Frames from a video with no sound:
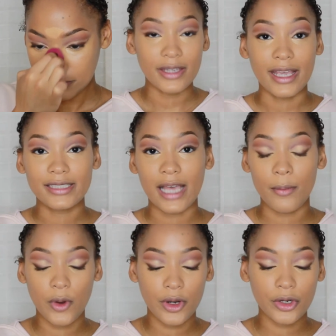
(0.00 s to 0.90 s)
Next,
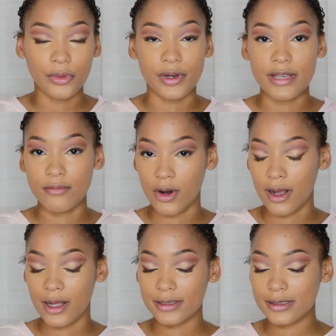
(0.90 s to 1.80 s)
I'm gonna cream
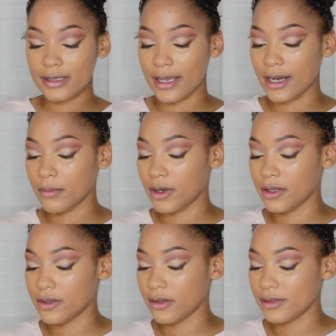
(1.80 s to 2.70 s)
bronze, and I'm gonna
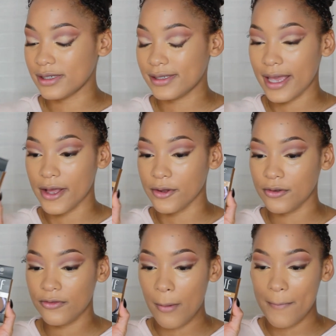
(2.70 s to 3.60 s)
use this
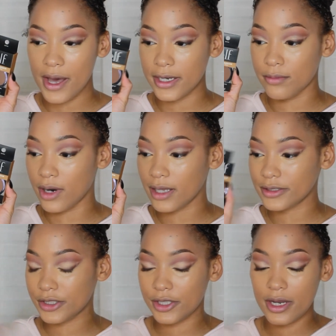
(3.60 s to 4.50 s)
e.l.f. Putty
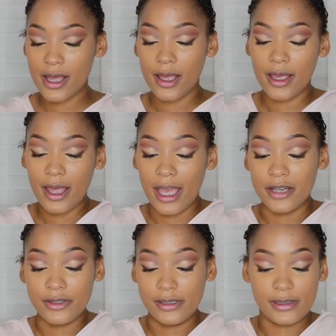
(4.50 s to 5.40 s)
bronzer.
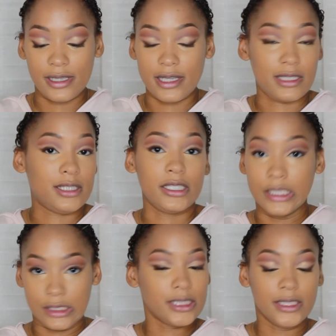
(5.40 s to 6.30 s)
As you can see, it's
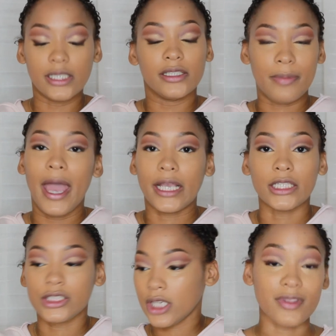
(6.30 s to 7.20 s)
still in the
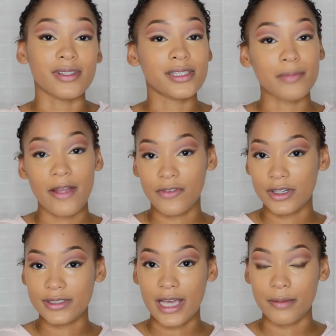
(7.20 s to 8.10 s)
package. This is my
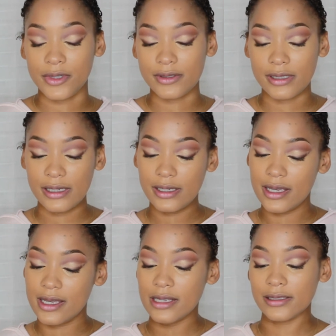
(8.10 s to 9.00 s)
first time using it.
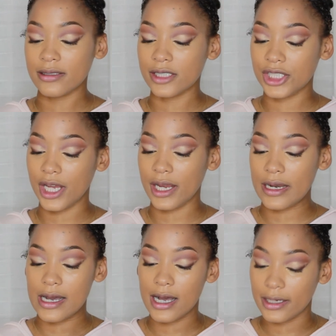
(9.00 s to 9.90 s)
It is in the shade
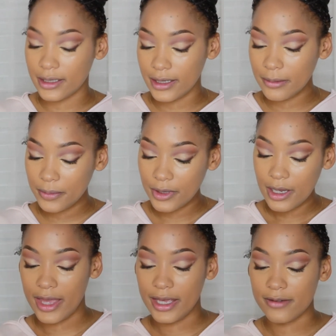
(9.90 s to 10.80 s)
Honey Dip.
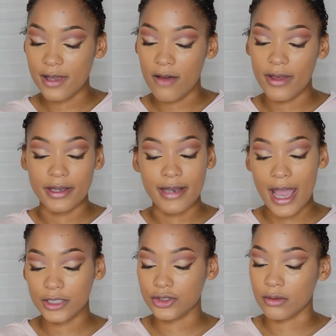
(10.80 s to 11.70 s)
It gives off a
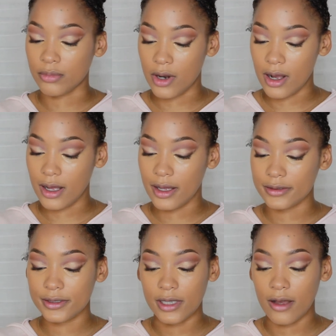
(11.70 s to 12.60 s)
natural
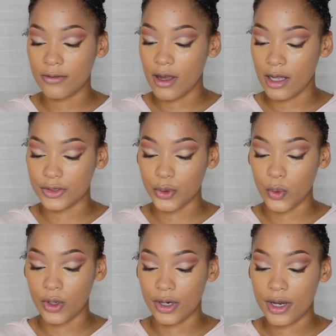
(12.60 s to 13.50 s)
bronze, soft
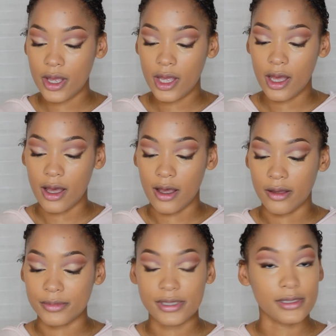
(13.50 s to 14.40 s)
contour,
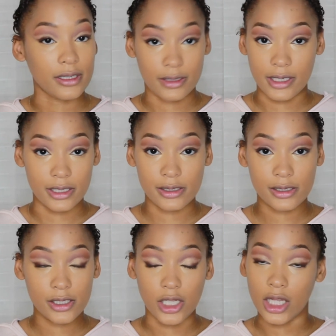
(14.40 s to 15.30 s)

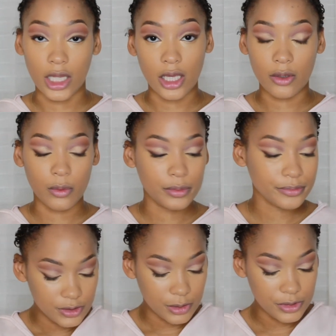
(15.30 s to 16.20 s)
sun-kissed glow.
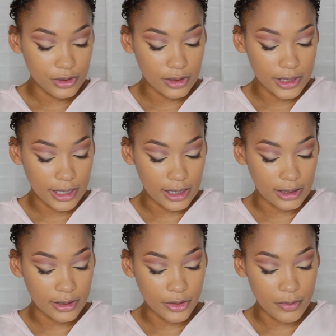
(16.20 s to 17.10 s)
So I'm just gonna take a
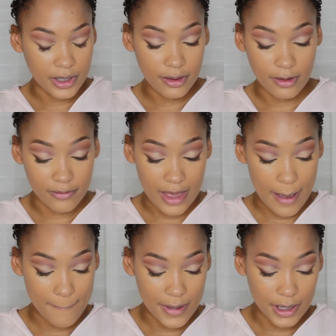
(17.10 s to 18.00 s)
little bit of
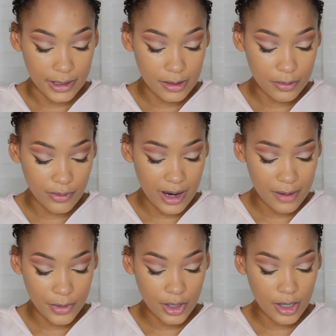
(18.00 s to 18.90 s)
that putty
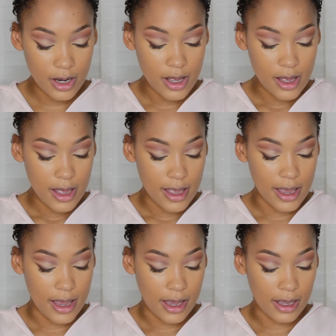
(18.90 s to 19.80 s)
primer
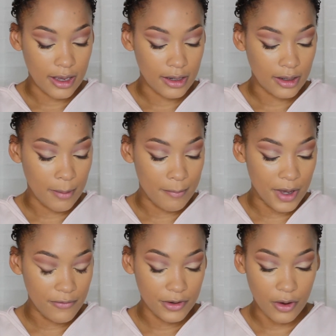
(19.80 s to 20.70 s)
and
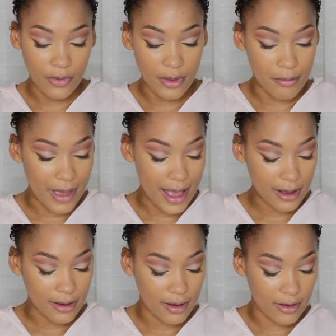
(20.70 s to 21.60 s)
buff it on the
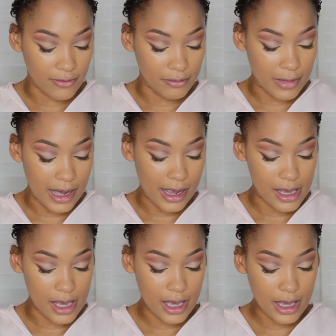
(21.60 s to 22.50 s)
back of my
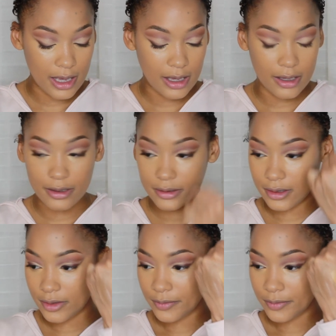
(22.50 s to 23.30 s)
hand,